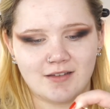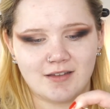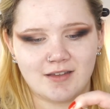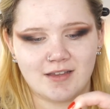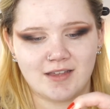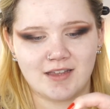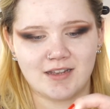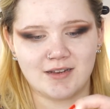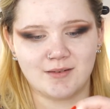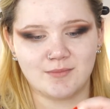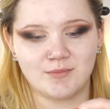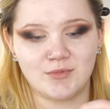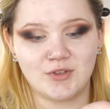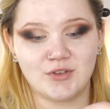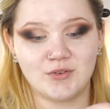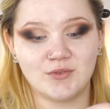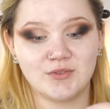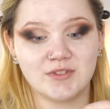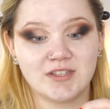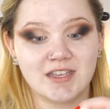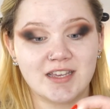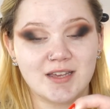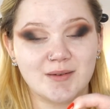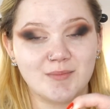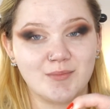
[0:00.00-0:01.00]
And I'm
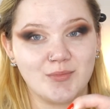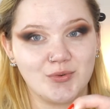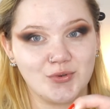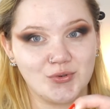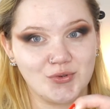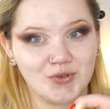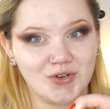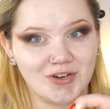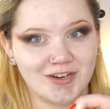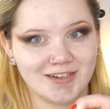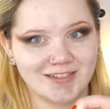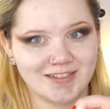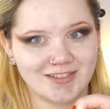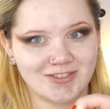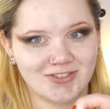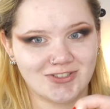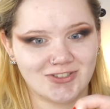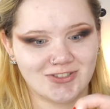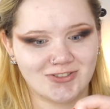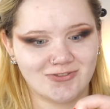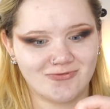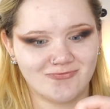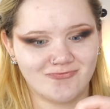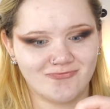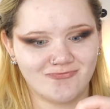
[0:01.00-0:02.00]
using a
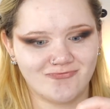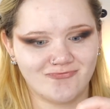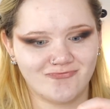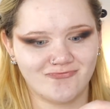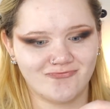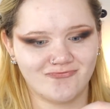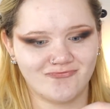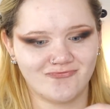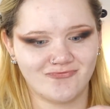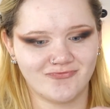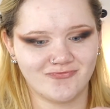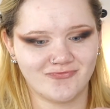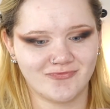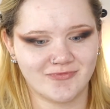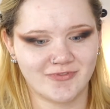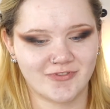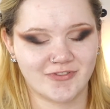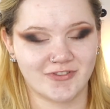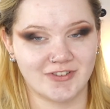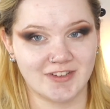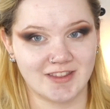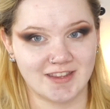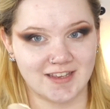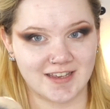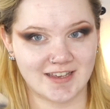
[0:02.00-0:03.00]
brush
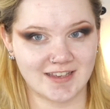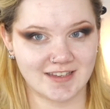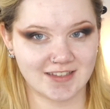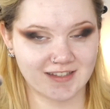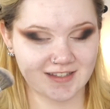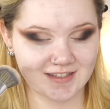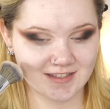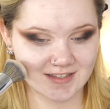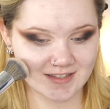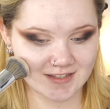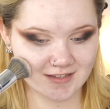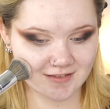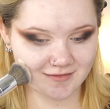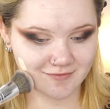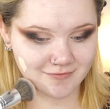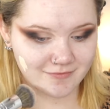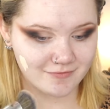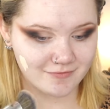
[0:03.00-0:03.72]
for this.